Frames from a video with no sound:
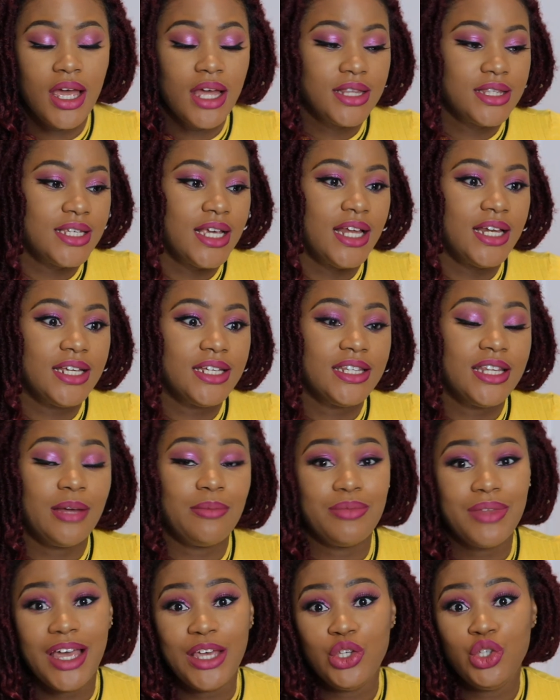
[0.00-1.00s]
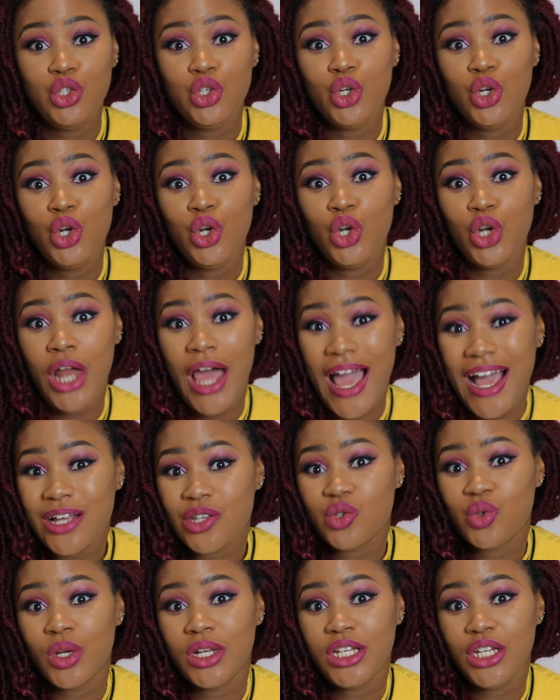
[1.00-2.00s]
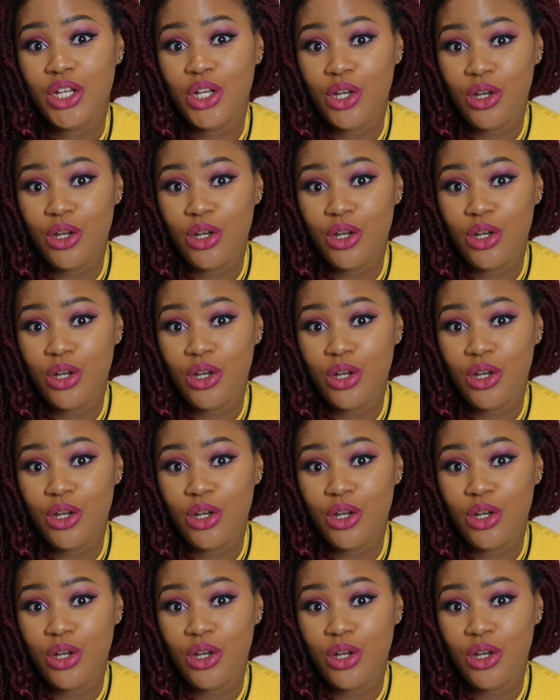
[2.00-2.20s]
telling them that you actually